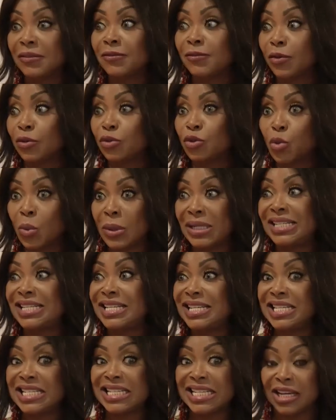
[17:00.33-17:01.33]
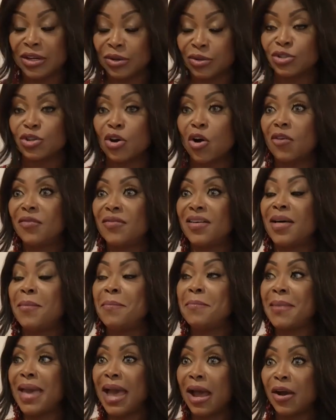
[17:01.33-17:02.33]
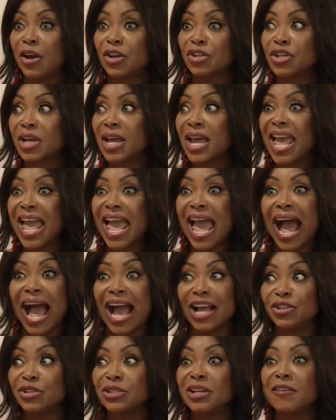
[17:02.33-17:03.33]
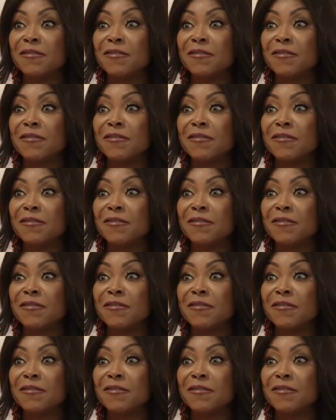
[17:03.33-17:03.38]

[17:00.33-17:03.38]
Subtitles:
for 20 years of her marriage. Actually,